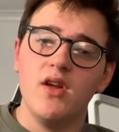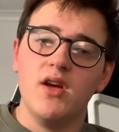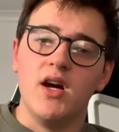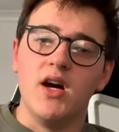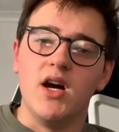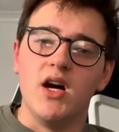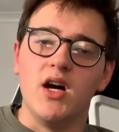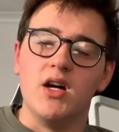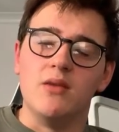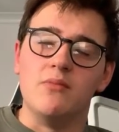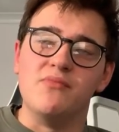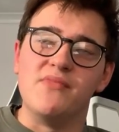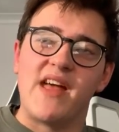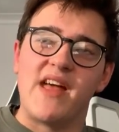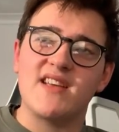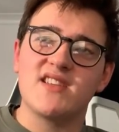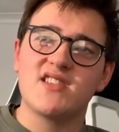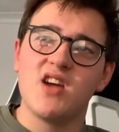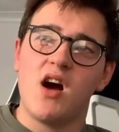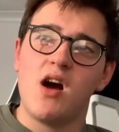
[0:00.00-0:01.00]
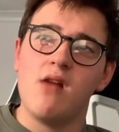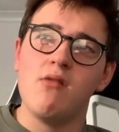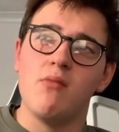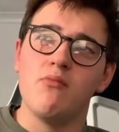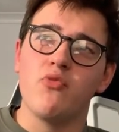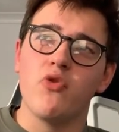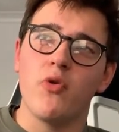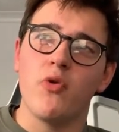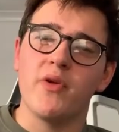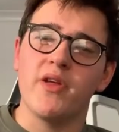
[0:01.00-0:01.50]
Next time, I'm
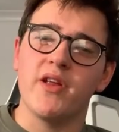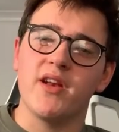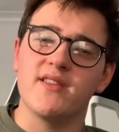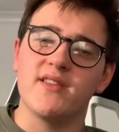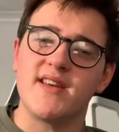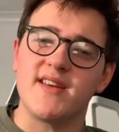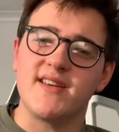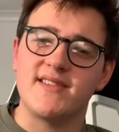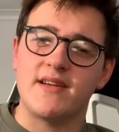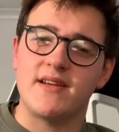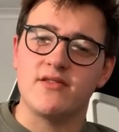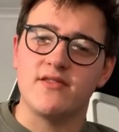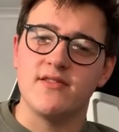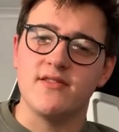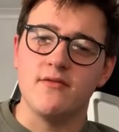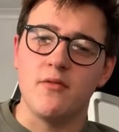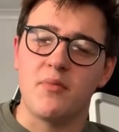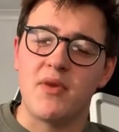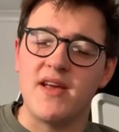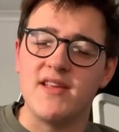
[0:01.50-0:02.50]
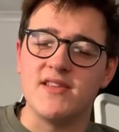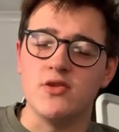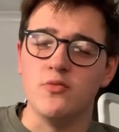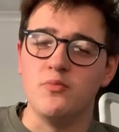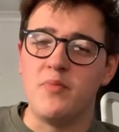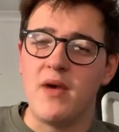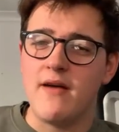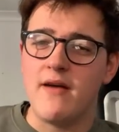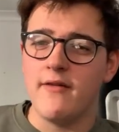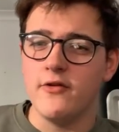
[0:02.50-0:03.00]
probably going to take it down to a place called
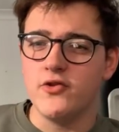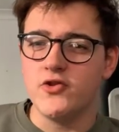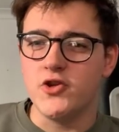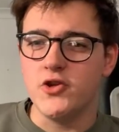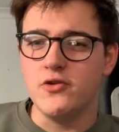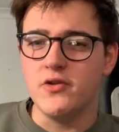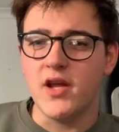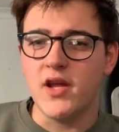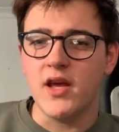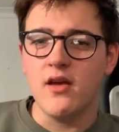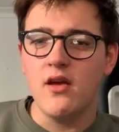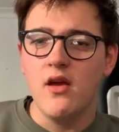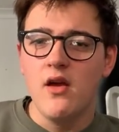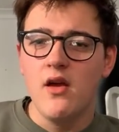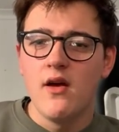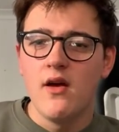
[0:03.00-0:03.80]
Bevo Tuning.